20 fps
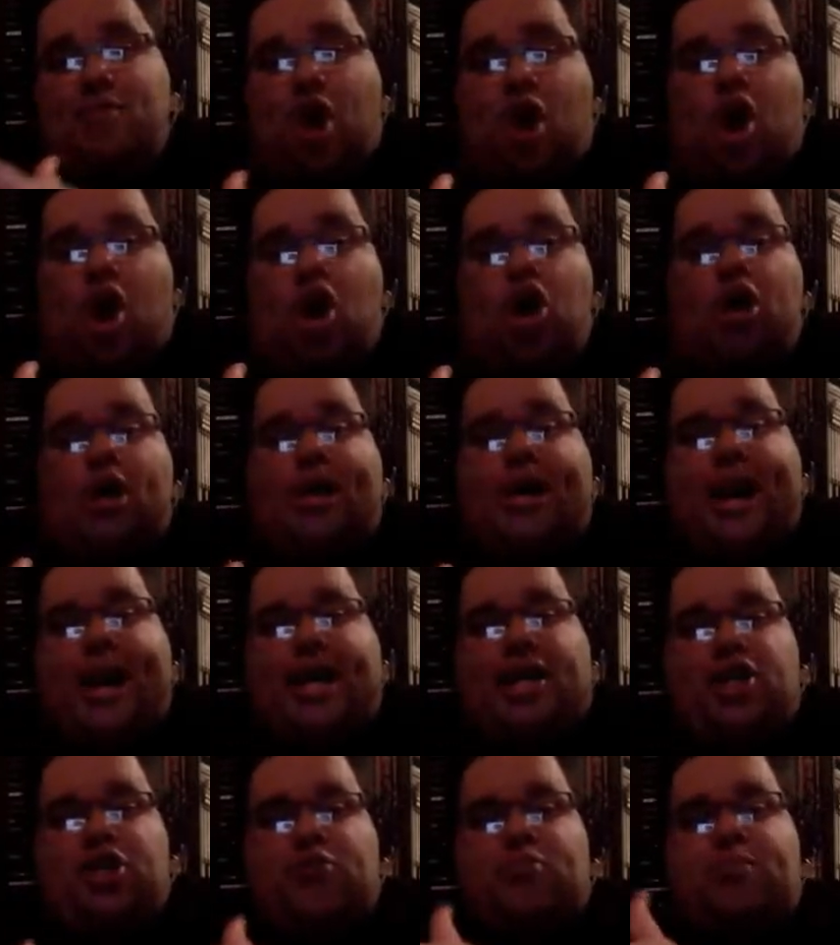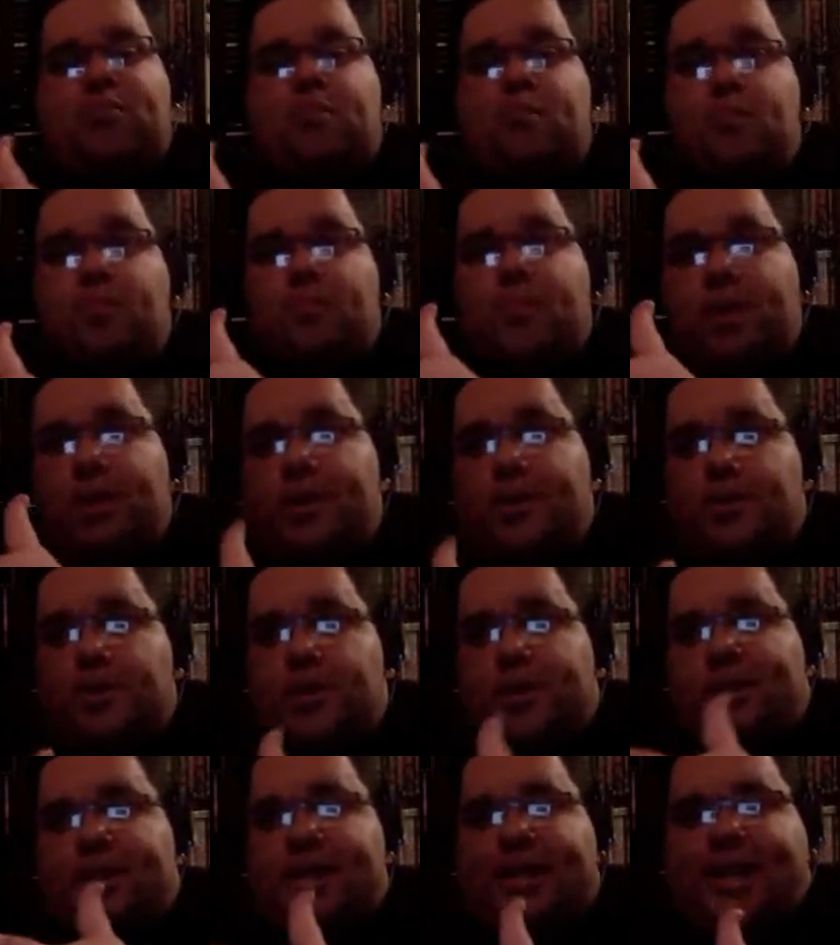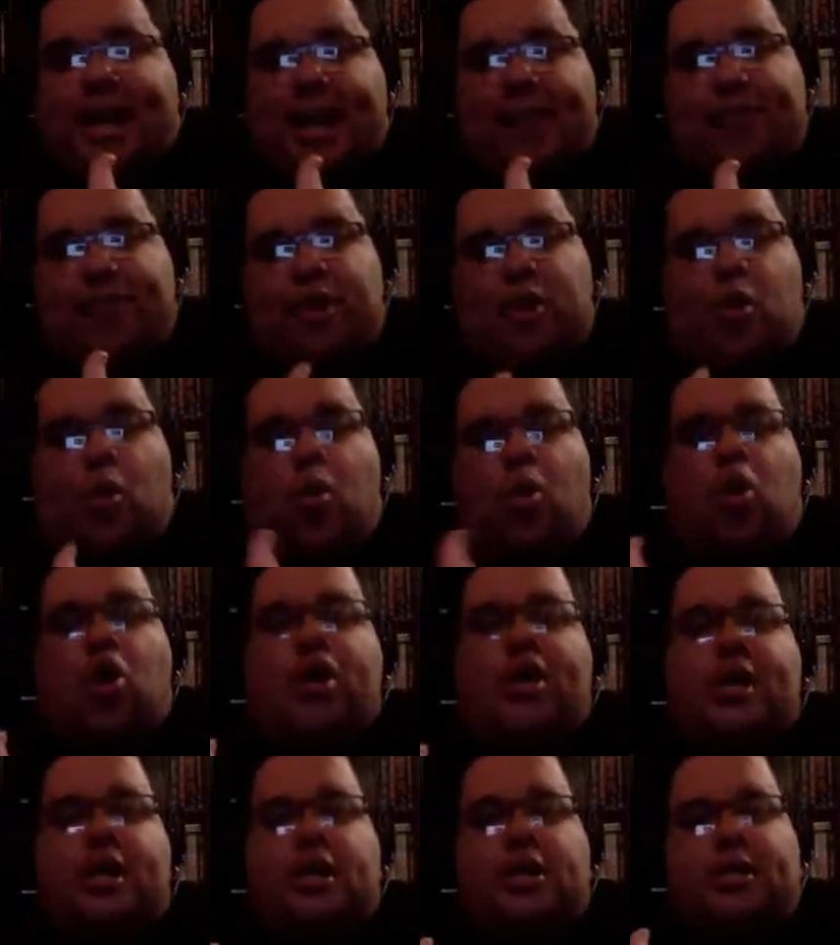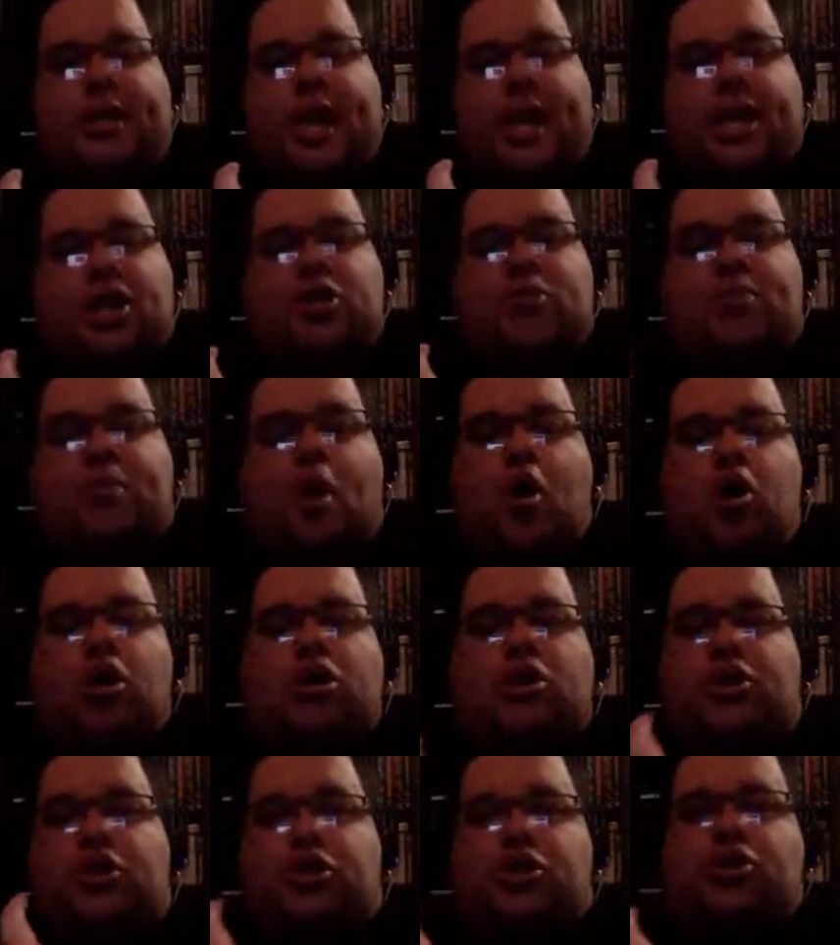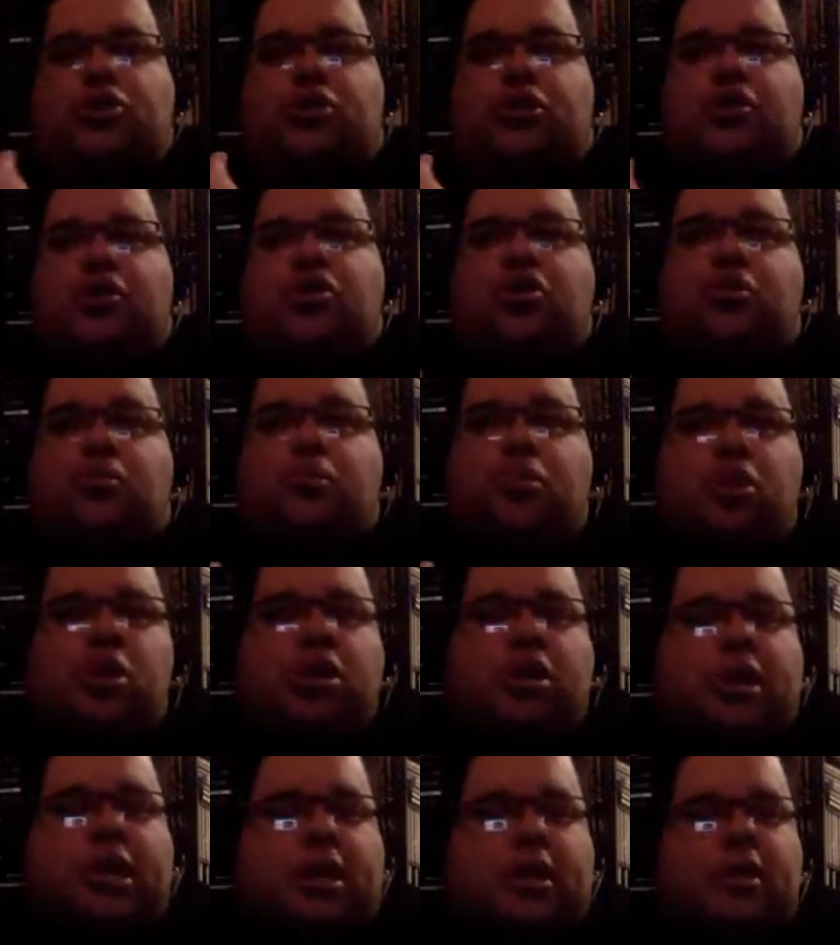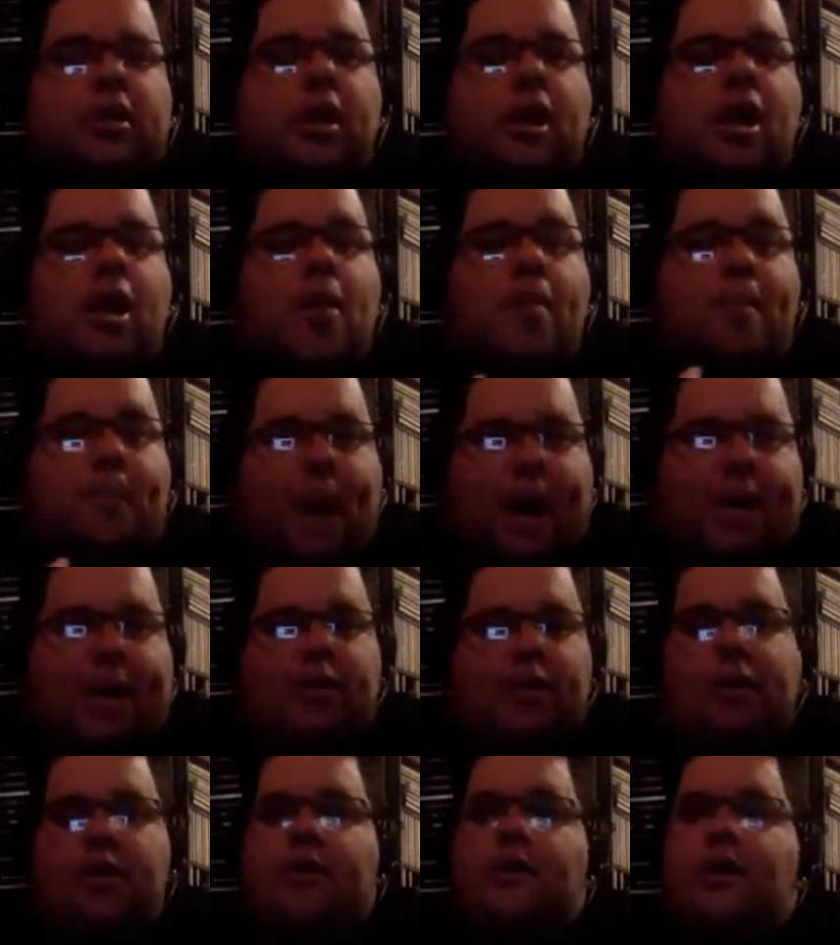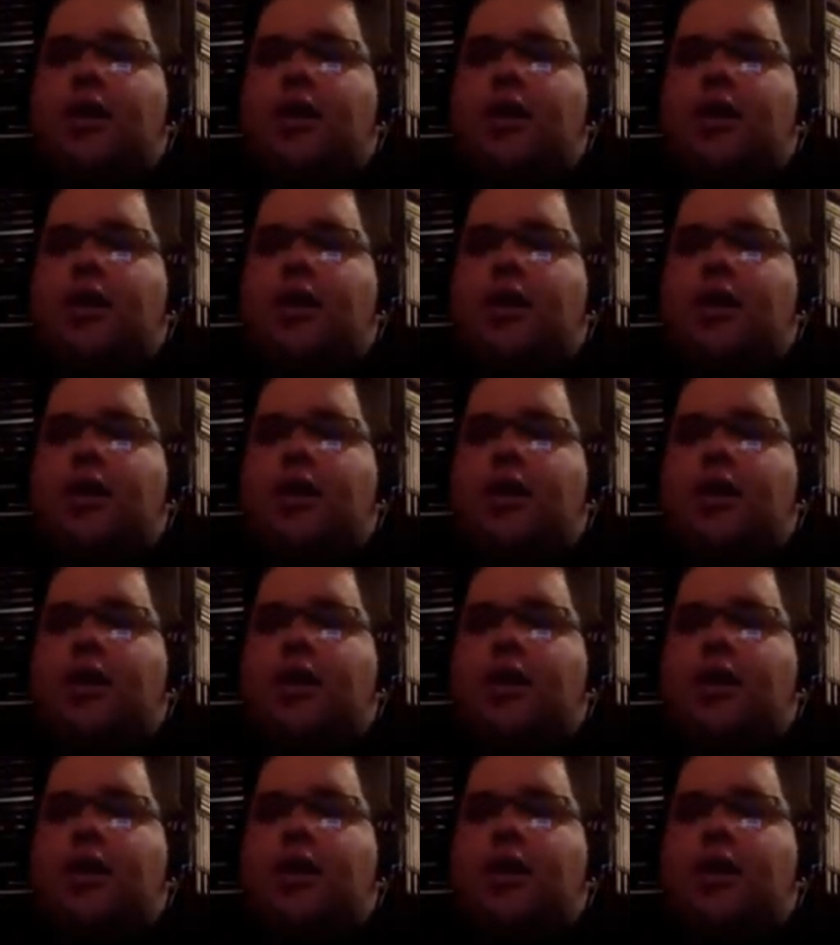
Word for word: not only express to get the audience exposed to the new music, but